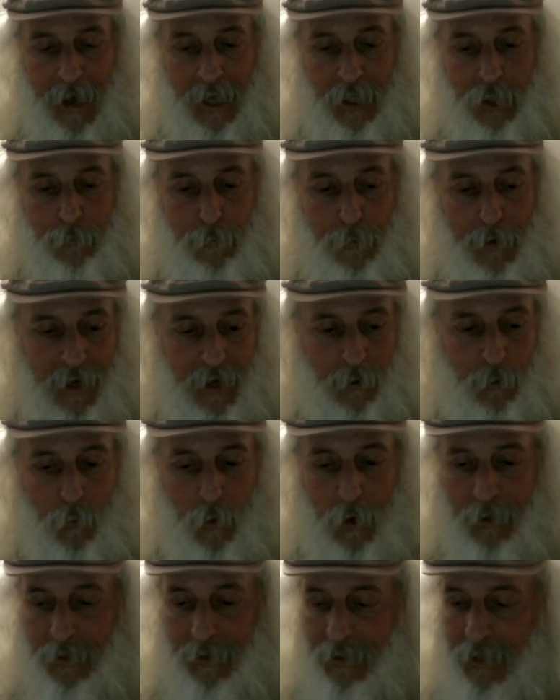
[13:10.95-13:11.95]
as being
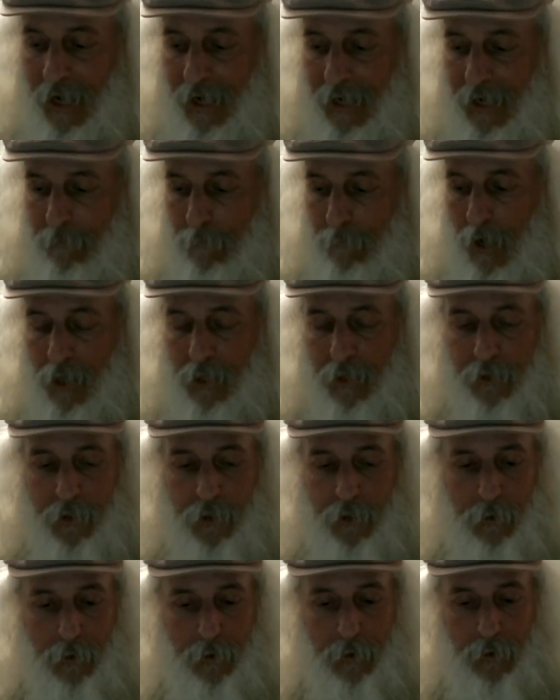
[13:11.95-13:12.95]
one tiny
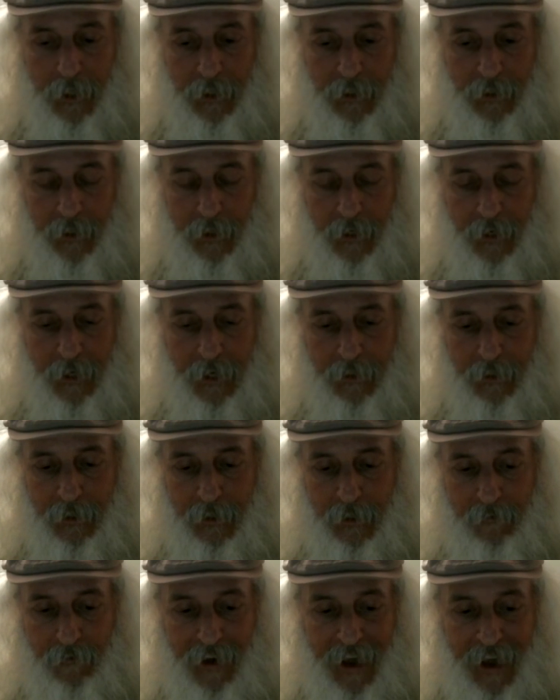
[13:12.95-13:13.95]
molecule in the in
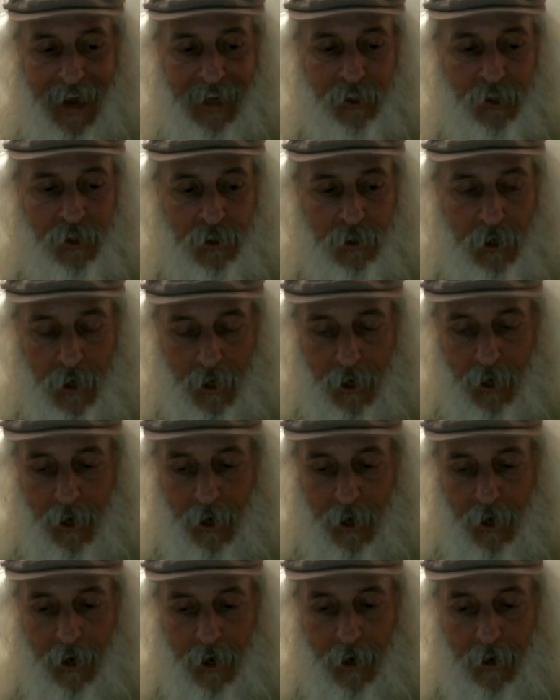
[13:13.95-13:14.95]
the vast
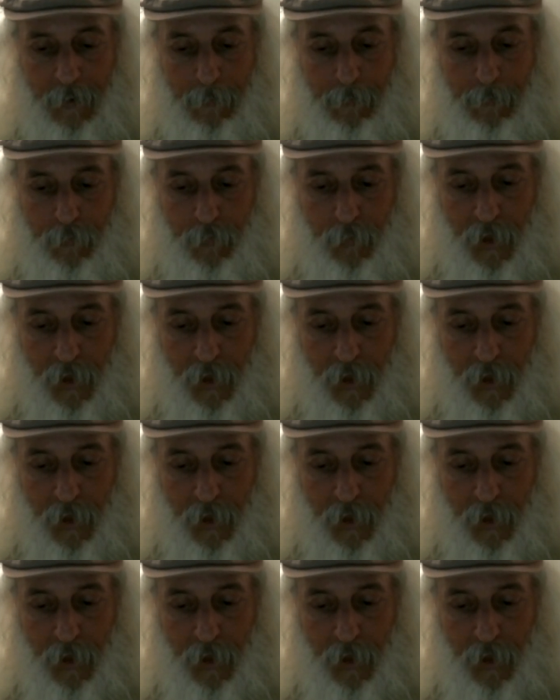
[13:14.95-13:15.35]
um,